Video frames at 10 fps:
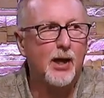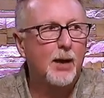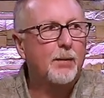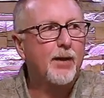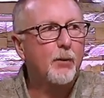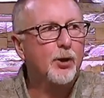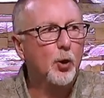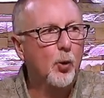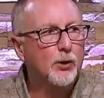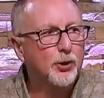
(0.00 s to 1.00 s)
I mean, they would
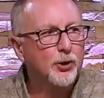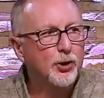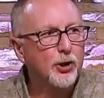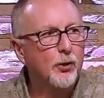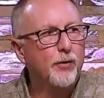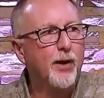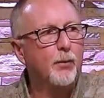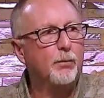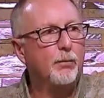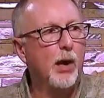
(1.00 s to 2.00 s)
torture children. They
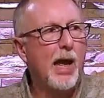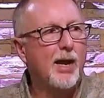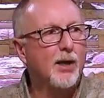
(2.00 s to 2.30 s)
would lock